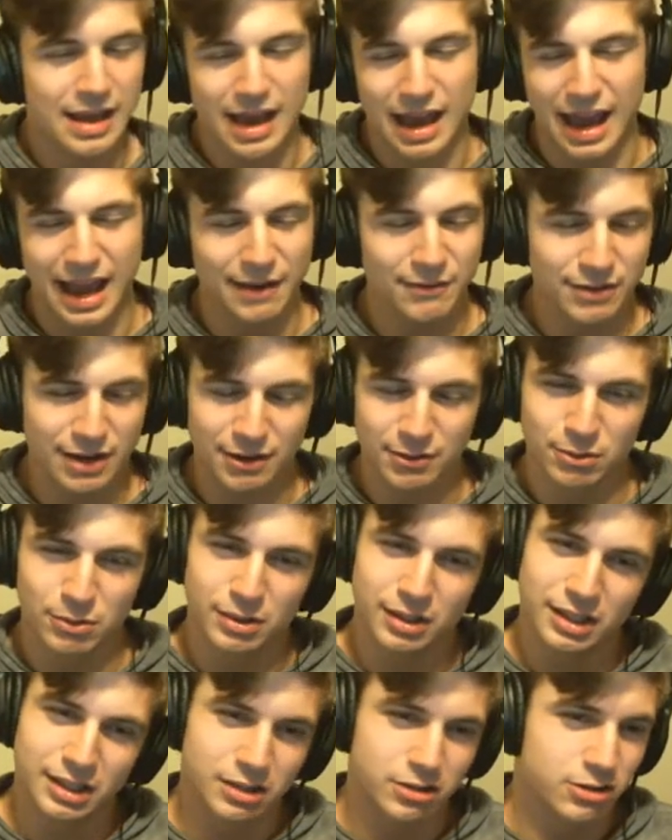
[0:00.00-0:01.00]
I have never
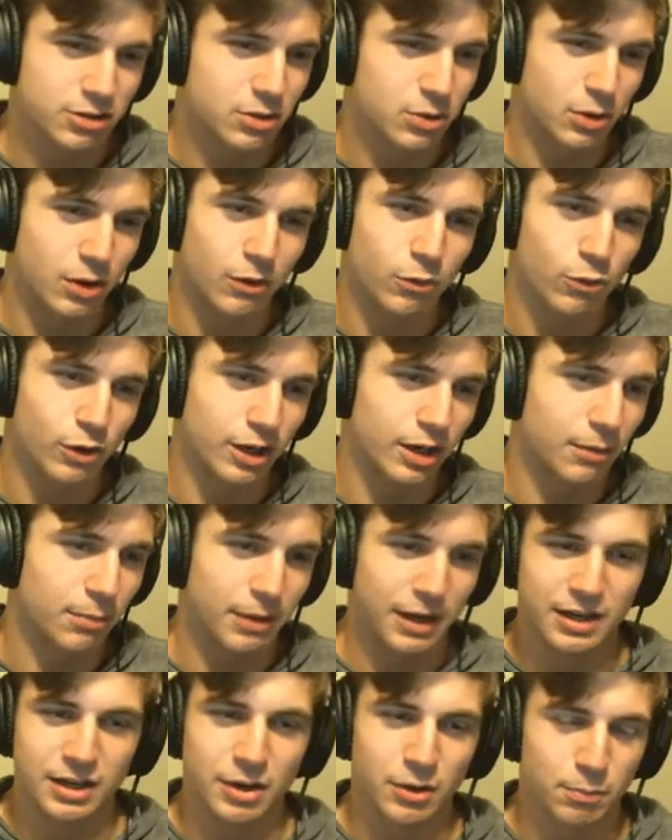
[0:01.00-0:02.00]
really used Core of Winter,
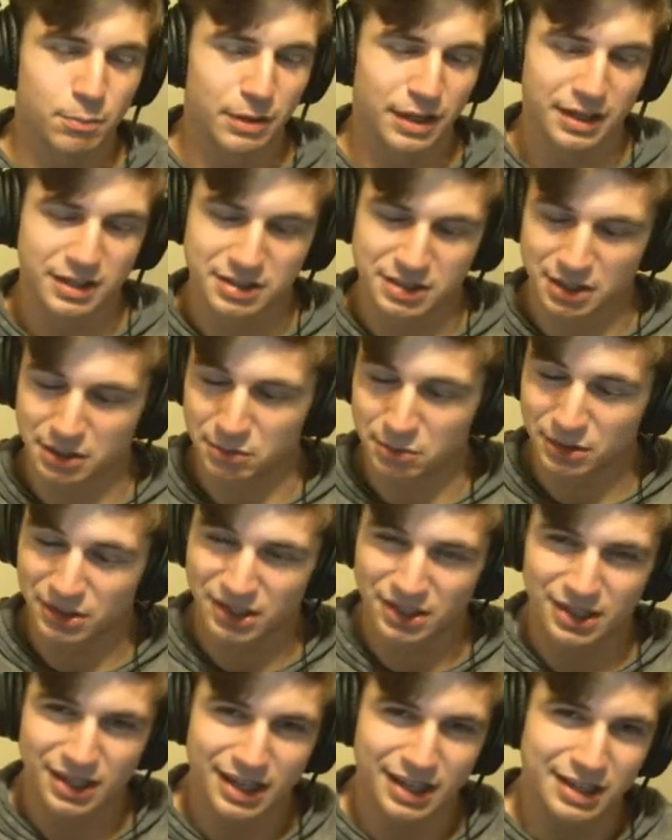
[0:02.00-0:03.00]
but I know players that are
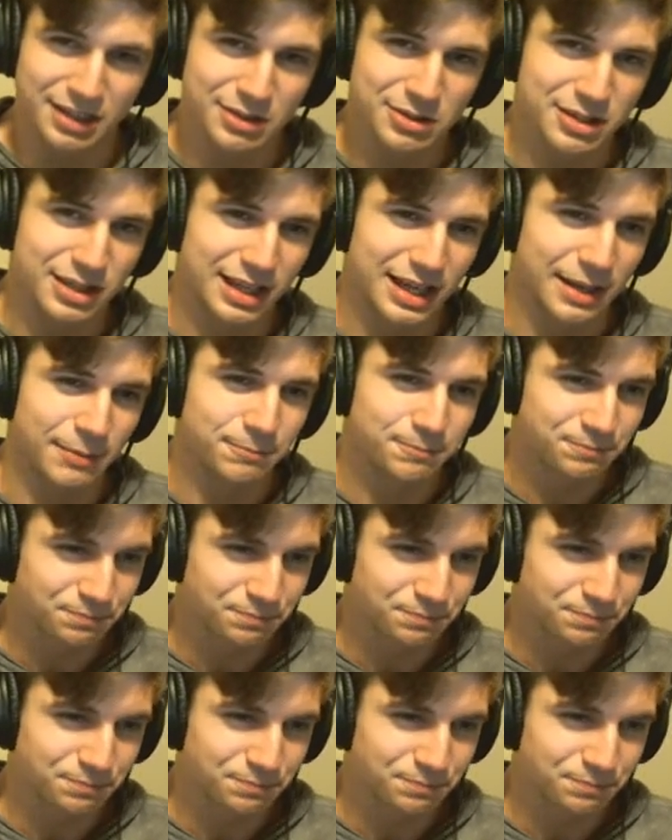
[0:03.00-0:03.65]
really good at using it.